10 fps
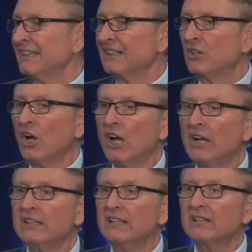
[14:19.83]

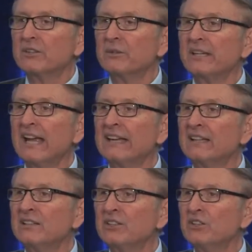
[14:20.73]
God
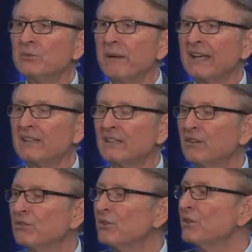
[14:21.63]
created humanity
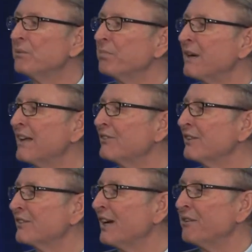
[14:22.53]
through the
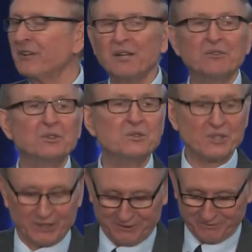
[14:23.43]
process of
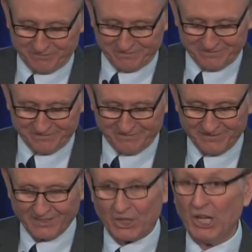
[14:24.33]
evolution.
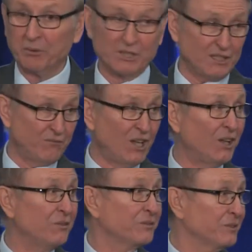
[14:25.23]
God was
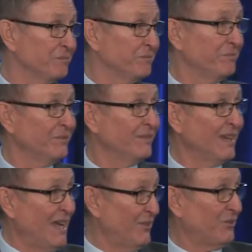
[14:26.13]
involved,
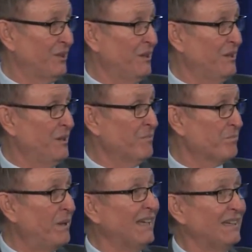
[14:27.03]
yes,
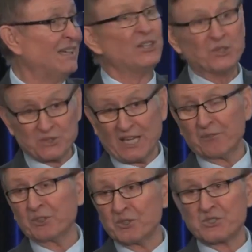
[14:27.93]
but He used
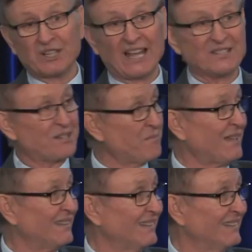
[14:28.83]
evolution as His
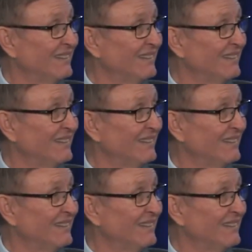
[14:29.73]
method.